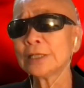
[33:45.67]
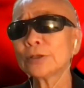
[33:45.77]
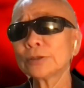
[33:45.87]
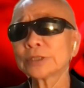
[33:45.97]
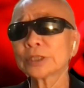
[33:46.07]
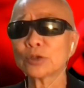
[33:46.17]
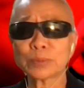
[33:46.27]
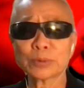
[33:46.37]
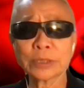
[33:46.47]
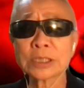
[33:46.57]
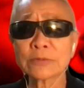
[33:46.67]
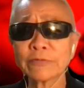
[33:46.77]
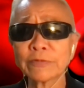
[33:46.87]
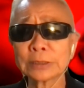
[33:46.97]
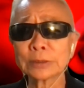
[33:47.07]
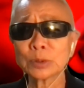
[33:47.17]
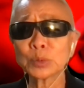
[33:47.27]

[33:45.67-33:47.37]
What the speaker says: or the corporation finally